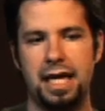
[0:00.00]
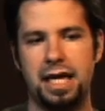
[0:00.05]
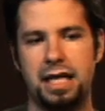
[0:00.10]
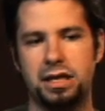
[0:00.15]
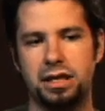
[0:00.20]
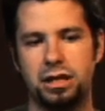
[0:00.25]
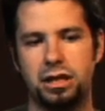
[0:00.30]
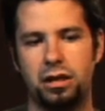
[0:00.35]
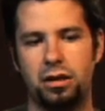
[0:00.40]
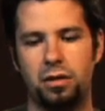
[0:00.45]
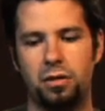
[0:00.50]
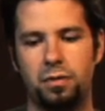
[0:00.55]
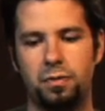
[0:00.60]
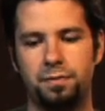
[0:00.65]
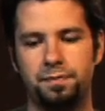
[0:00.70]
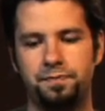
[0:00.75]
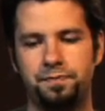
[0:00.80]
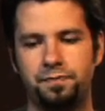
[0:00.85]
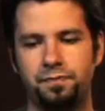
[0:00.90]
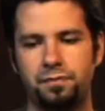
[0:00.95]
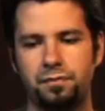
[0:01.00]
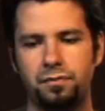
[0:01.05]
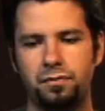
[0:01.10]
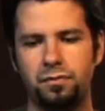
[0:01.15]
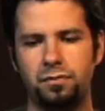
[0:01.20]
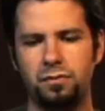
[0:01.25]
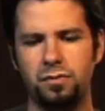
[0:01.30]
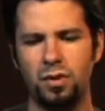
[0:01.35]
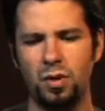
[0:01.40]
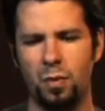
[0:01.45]
And so
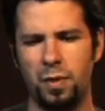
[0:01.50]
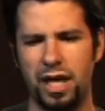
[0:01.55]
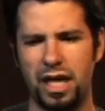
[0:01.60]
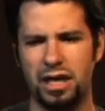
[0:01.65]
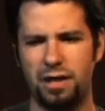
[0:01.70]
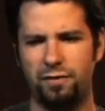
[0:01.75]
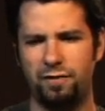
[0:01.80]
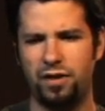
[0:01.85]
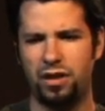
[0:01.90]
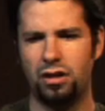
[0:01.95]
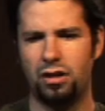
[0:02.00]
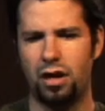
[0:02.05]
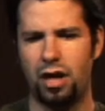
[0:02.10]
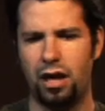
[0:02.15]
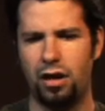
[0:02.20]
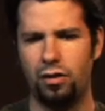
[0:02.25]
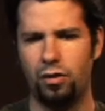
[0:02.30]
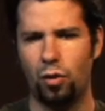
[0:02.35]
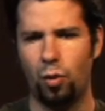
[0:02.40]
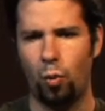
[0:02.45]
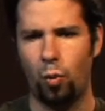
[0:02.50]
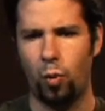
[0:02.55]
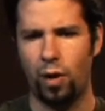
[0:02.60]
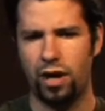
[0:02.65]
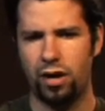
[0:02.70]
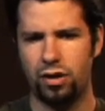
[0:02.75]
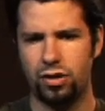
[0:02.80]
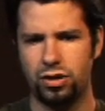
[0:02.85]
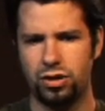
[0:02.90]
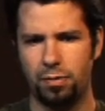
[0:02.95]
we had to figure out
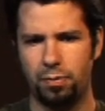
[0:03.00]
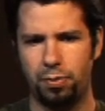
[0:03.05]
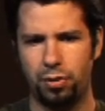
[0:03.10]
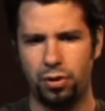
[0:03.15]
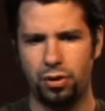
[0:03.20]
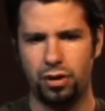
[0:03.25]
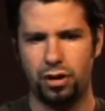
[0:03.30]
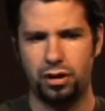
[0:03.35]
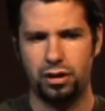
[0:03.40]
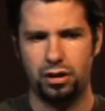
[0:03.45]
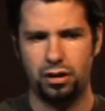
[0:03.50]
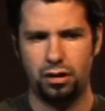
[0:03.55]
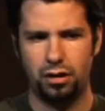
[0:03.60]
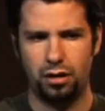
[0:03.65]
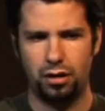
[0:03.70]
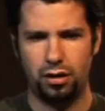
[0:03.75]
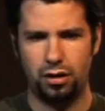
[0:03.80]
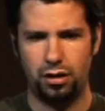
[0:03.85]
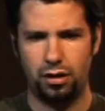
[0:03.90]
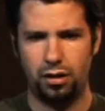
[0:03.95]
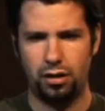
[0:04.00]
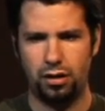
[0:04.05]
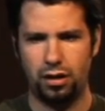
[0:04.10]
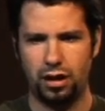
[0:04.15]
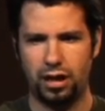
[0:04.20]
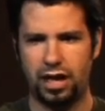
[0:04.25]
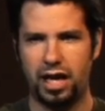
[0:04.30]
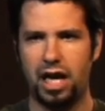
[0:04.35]
where to put the